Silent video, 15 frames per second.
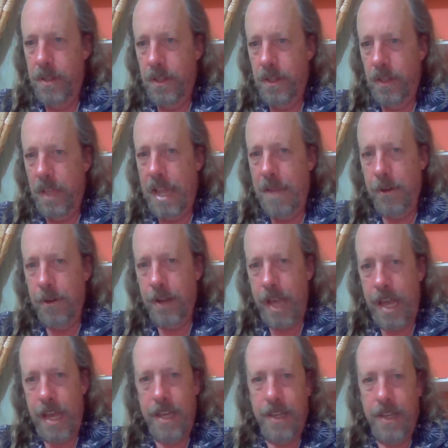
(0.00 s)
Labor
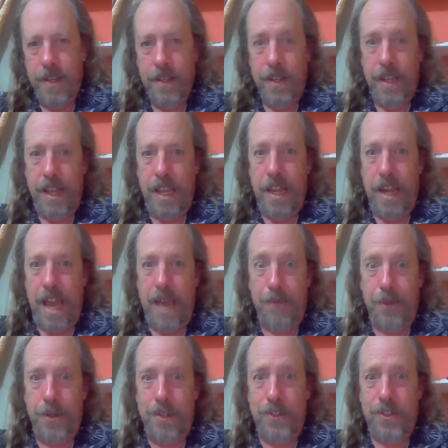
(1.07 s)
Day. And
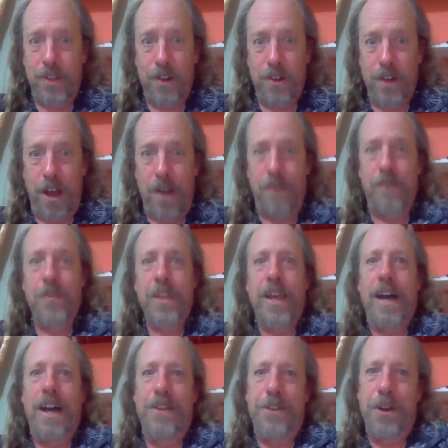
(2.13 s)
after it's turned off,
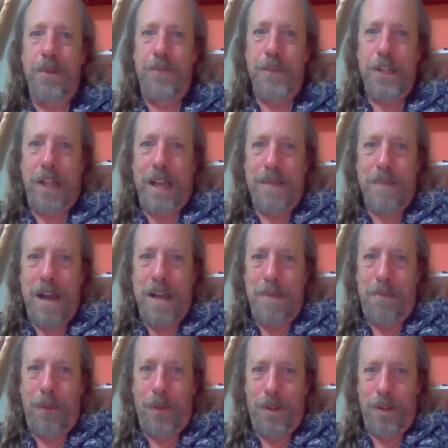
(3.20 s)
I don't feel like my
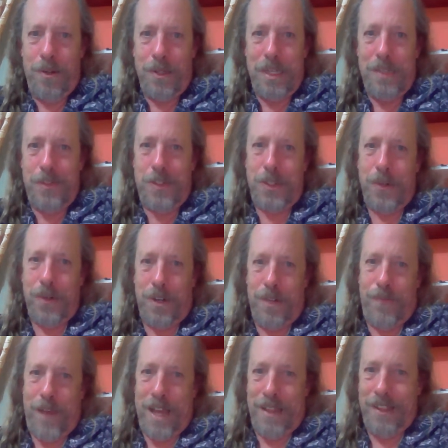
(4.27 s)
employer will get sore
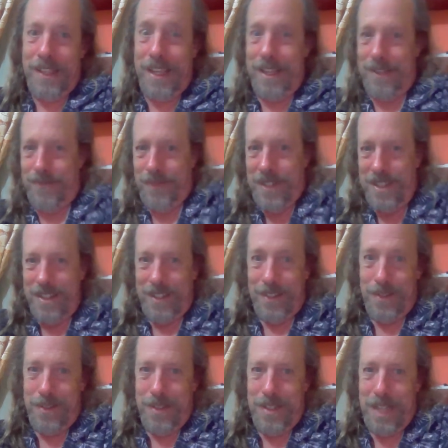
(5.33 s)
if I leave
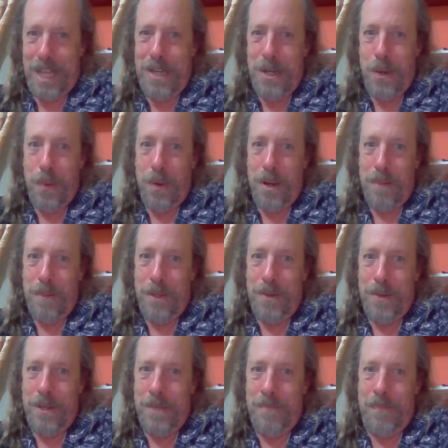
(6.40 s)
because they know where I'm
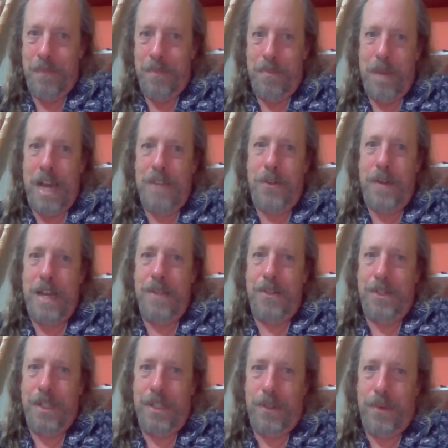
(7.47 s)
going. But I try to
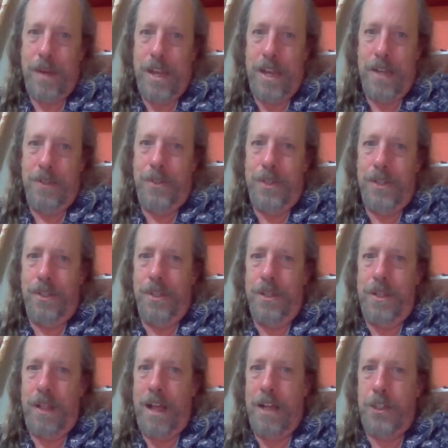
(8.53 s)
stick around till the
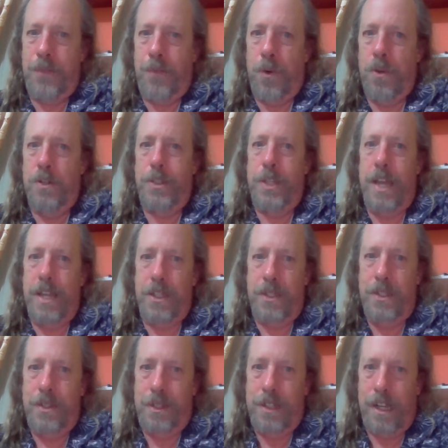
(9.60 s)
class 4
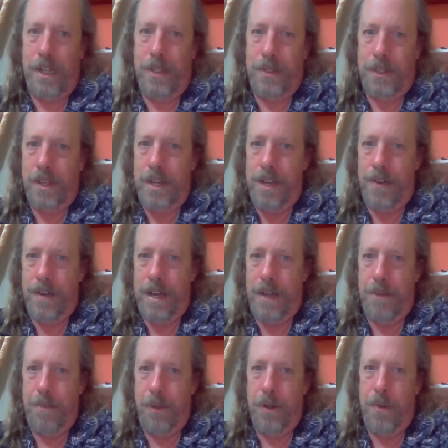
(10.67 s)
section's done so they don't have
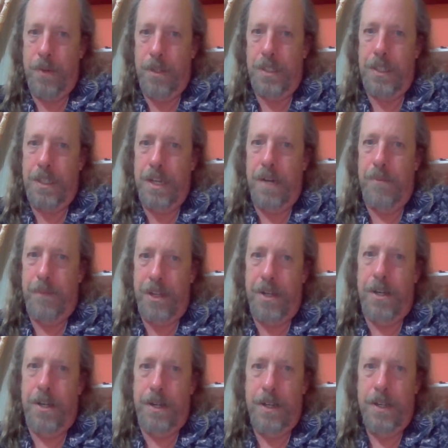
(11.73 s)
to put a rookie up
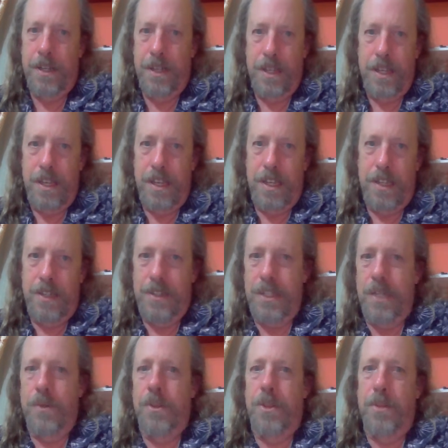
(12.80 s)
there and
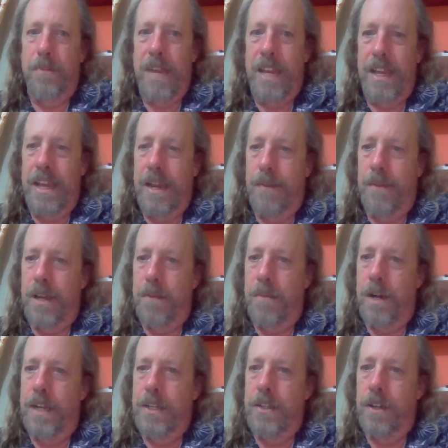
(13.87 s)
deal with the mayhem that
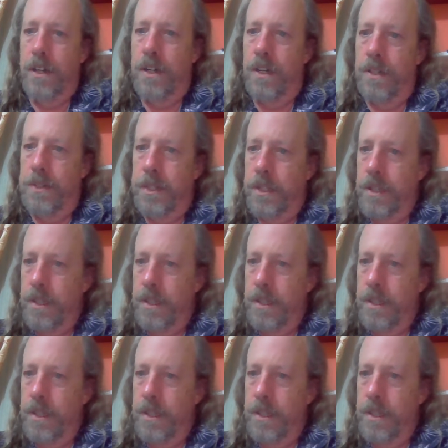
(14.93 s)
might cause.